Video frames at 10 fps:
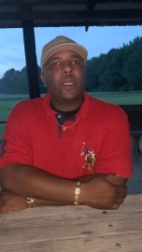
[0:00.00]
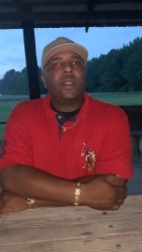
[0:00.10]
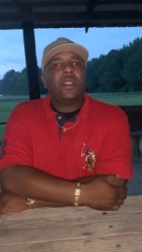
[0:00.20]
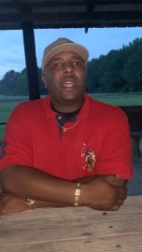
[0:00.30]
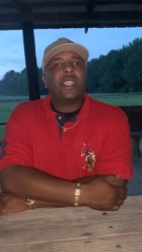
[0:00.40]

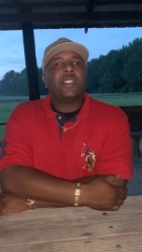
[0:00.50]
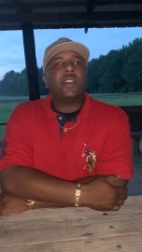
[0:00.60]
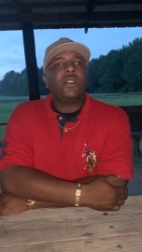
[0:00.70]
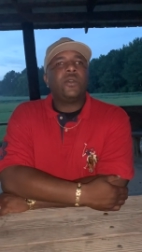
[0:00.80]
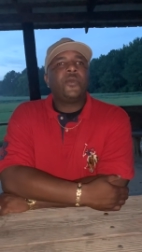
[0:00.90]
Mm-hmm. Like,
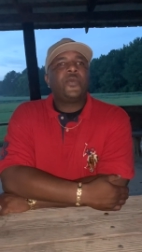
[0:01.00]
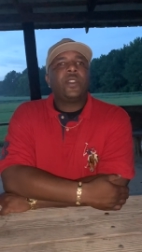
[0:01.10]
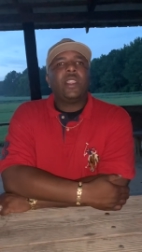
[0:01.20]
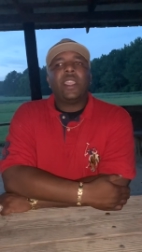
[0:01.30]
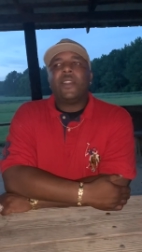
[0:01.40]
so
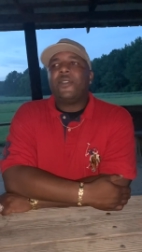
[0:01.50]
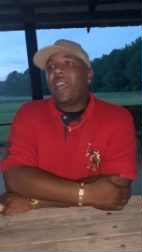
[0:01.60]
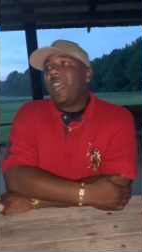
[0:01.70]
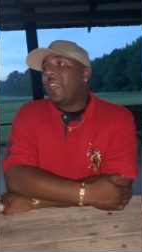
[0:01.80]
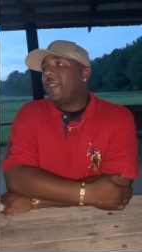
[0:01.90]
if
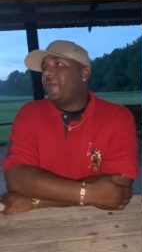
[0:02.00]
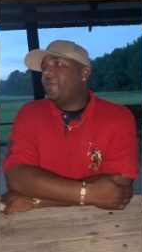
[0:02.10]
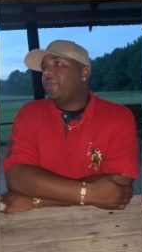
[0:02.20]
a